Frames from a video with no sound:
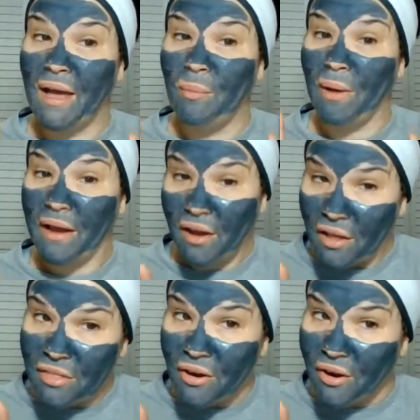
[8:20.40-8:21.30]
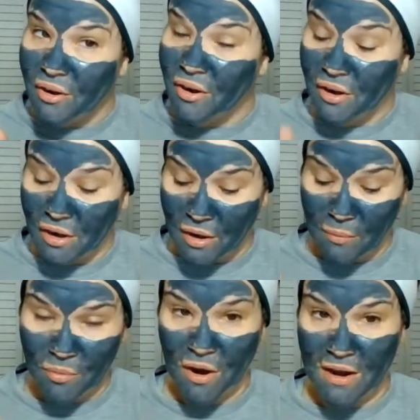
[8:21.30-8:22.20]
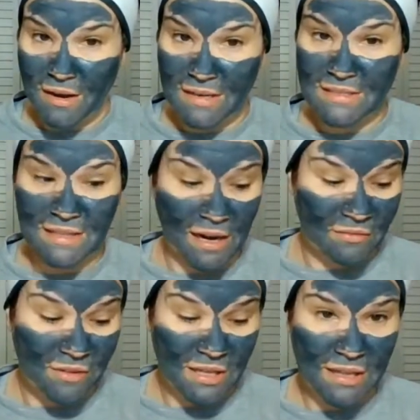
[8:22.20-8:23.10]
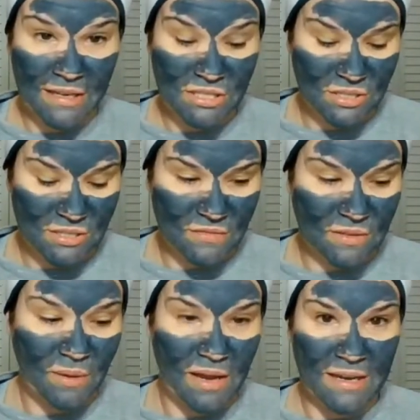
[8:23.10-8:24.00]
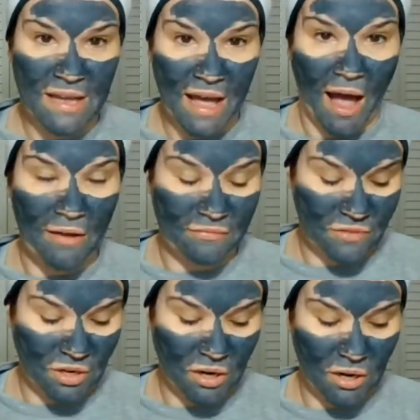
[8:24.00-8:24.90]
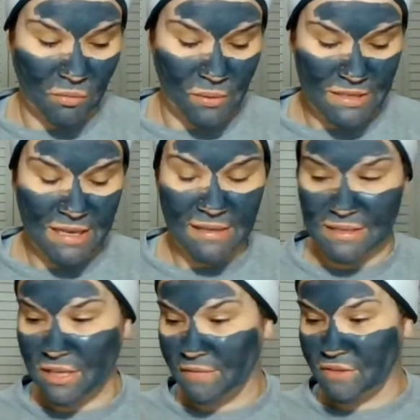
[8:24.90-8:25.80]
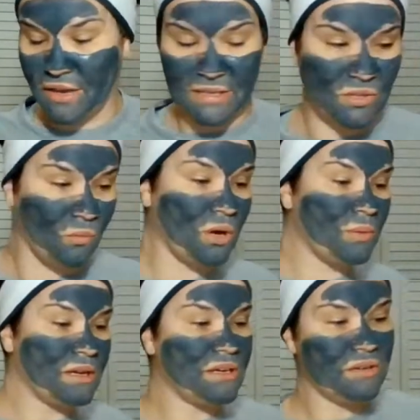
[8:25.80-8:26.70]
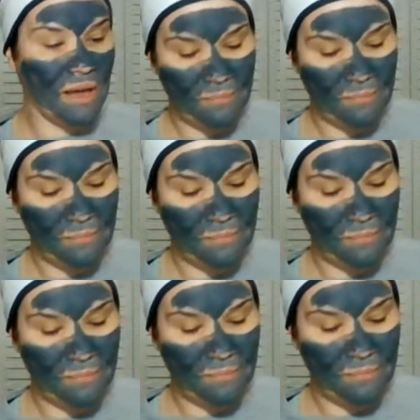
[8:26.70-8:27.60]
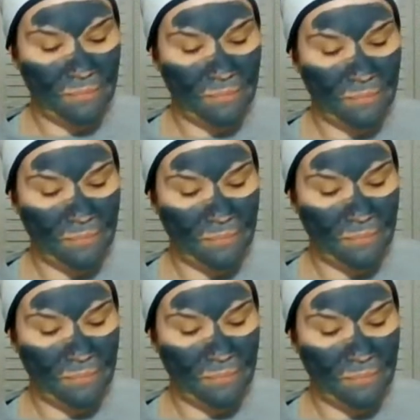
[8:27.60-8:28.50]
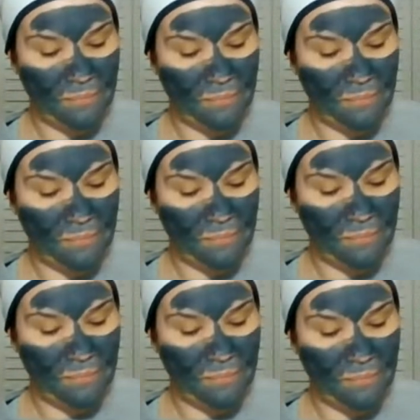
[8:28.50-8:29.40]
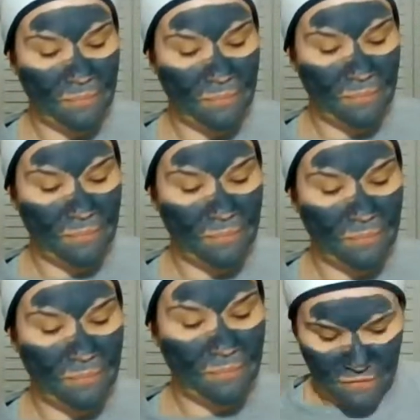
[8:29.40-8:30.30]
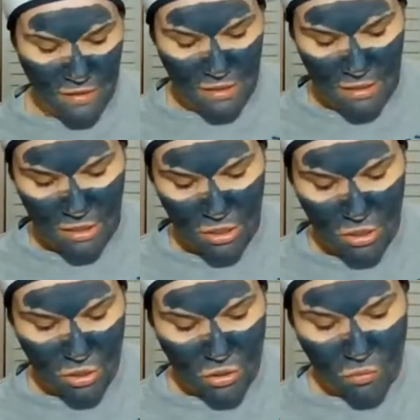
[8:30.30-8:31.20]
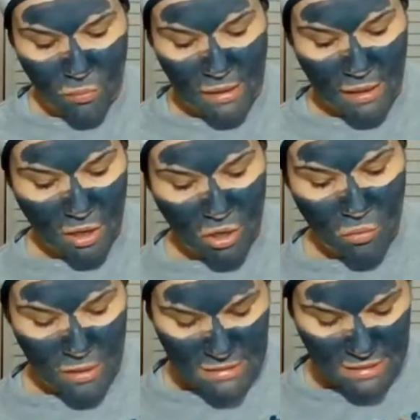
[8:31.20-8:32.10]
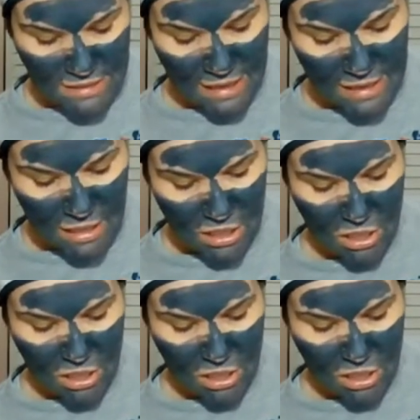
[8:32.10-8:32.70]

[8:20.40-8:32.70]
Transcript: my other product that I really like to use for the body after we take this off. Okay, so what are we going to do now? We're going to go back to the feet, take our socks off. We are going to take